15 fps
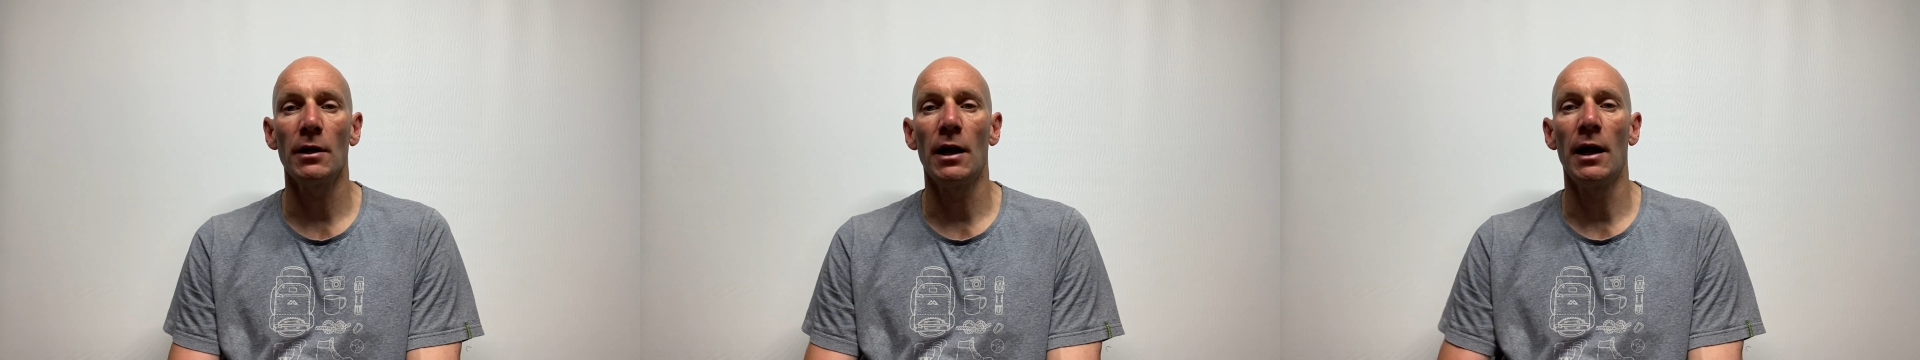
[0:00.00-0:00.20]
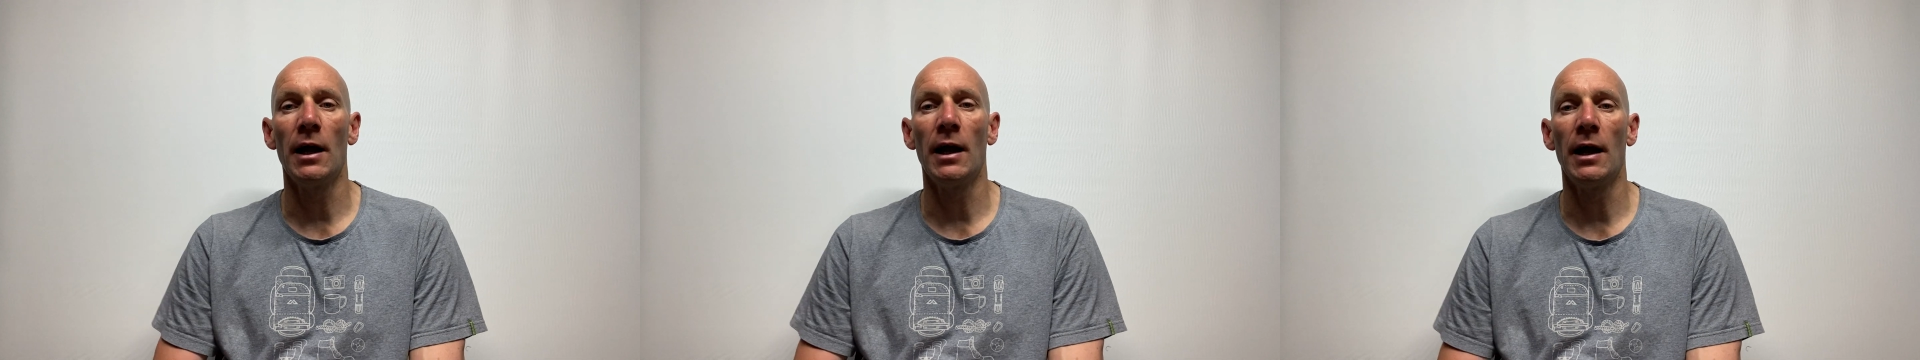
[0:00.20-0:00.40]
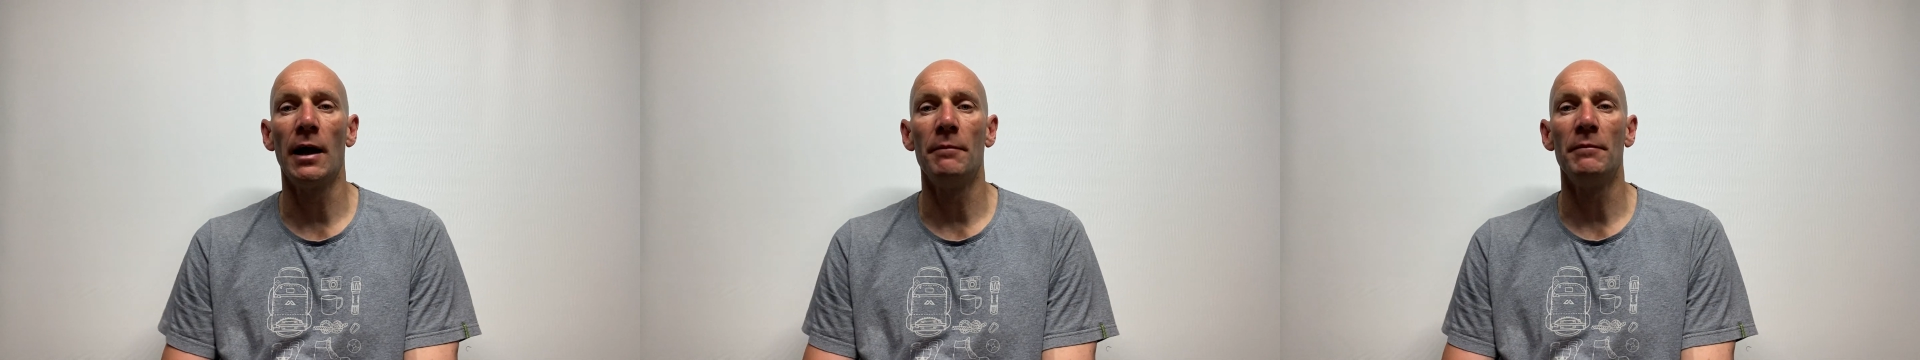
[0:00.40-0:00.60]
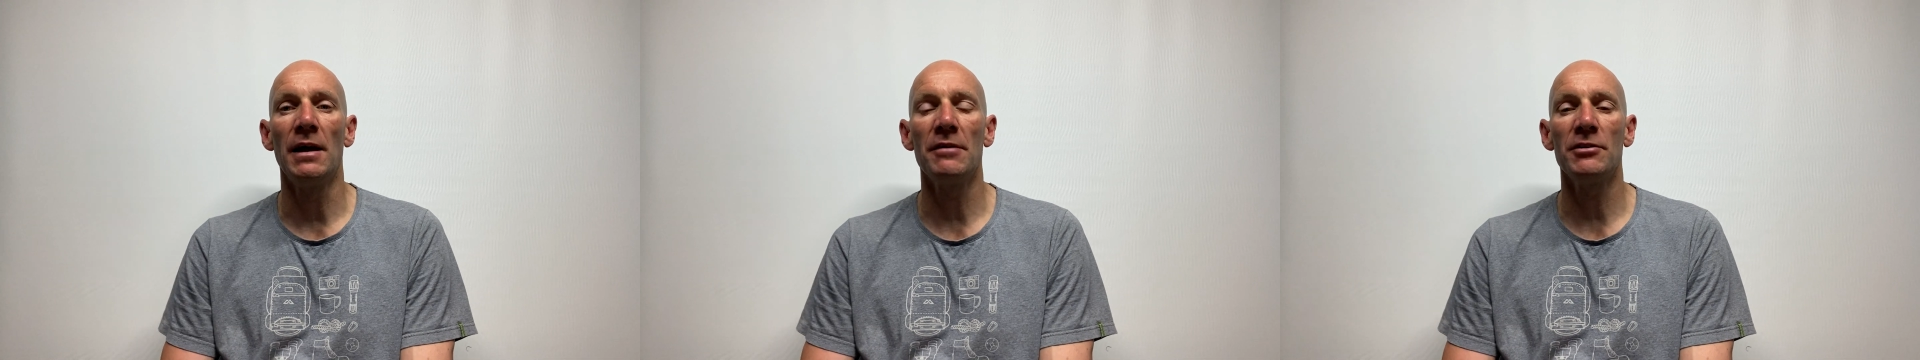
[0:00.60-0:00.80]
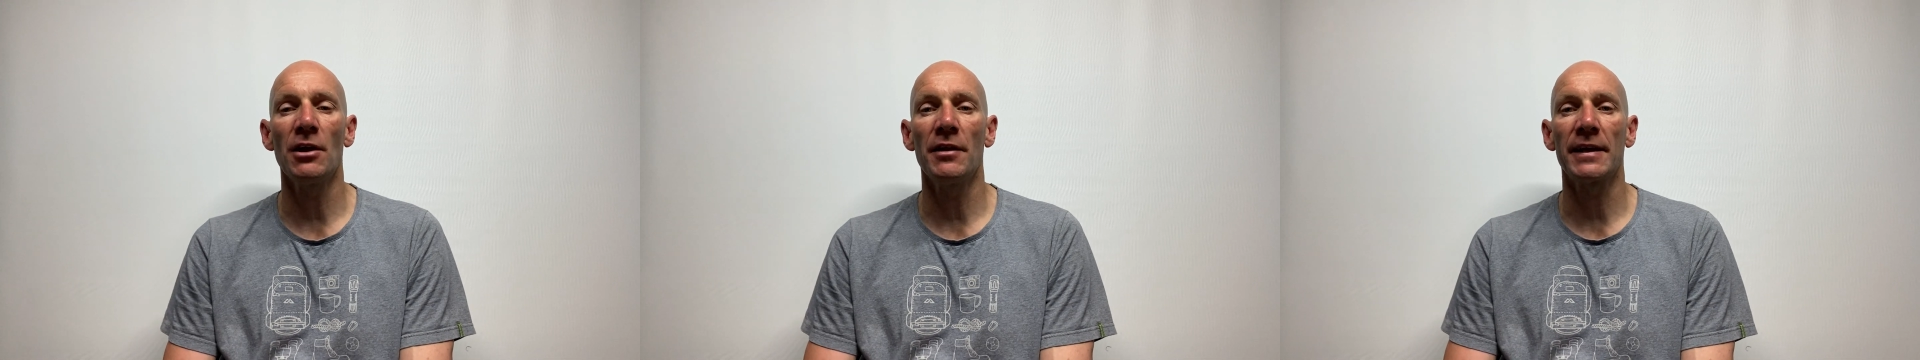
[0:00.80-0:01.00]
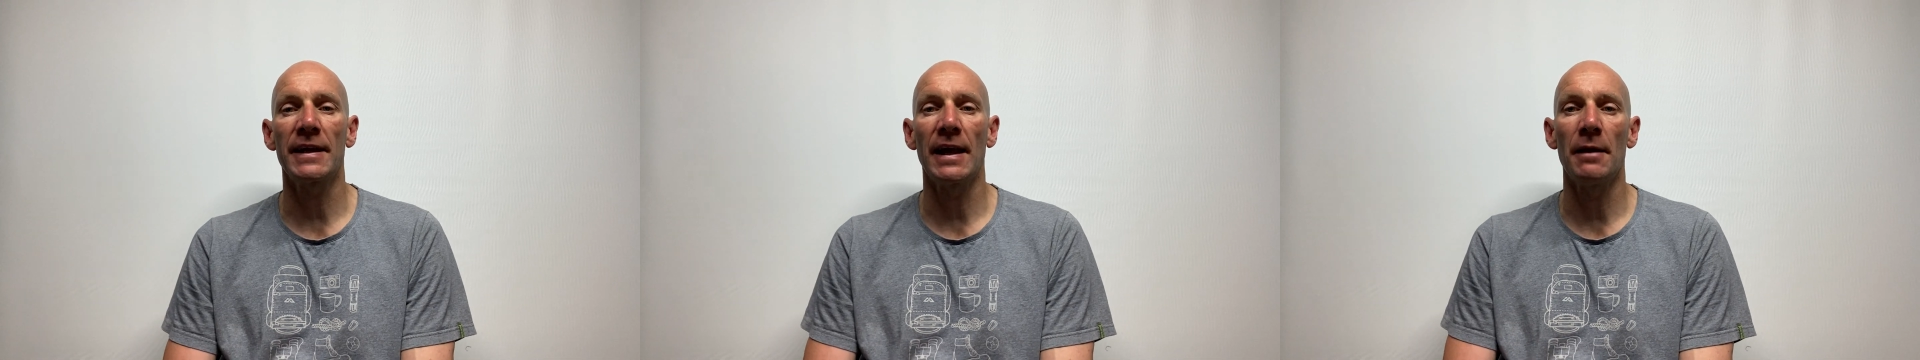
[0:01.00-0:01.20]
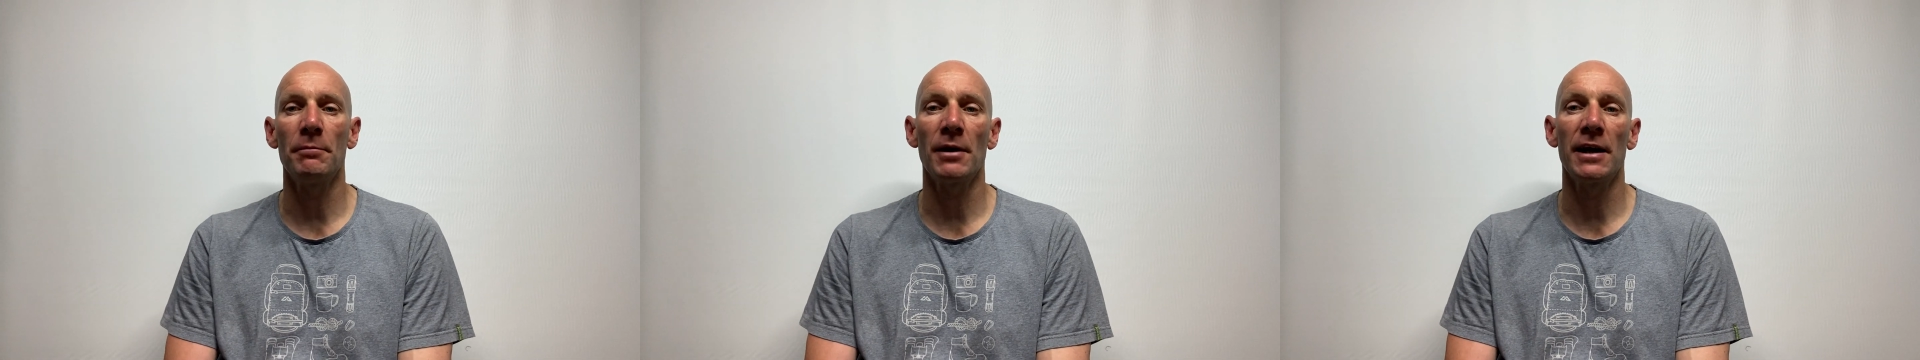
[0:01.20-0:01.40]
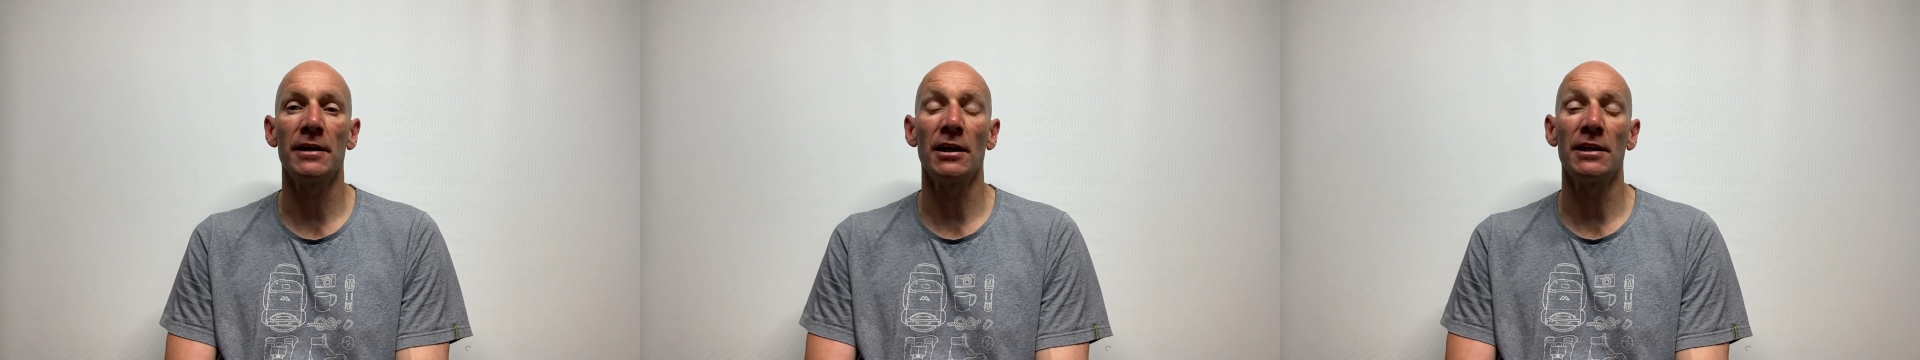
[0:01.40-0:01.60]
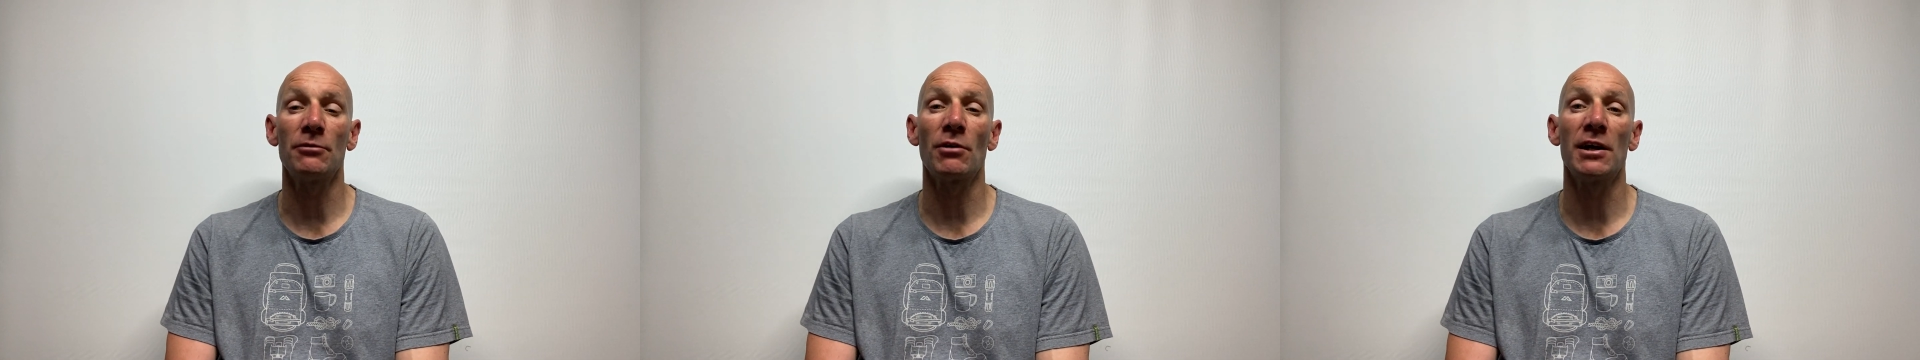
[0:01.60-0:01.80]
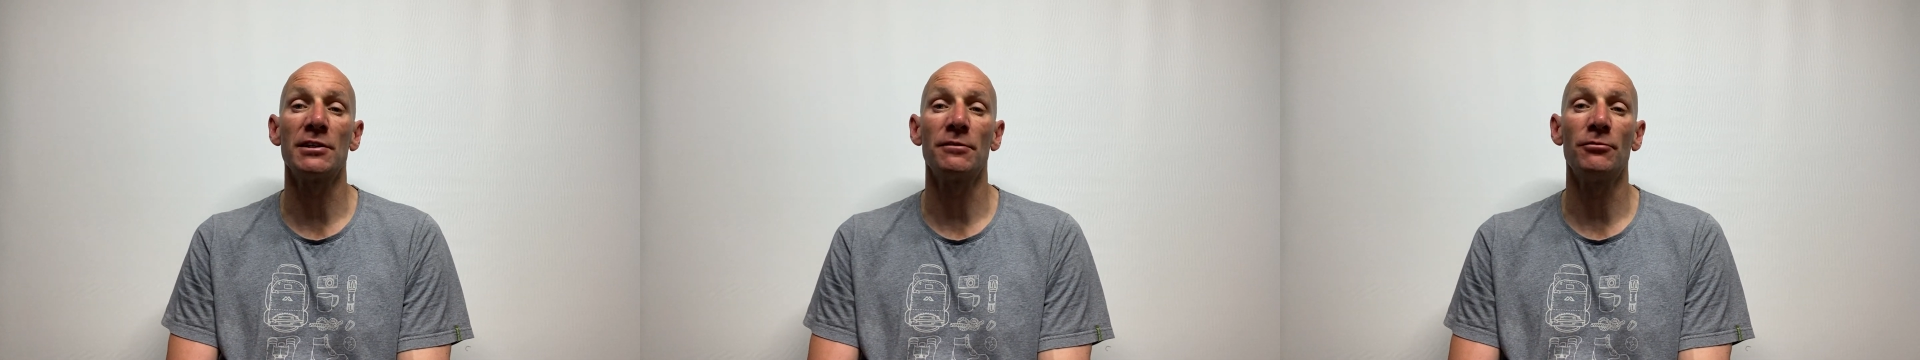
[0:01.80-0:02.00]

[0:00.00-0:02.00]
even though the campaign only raised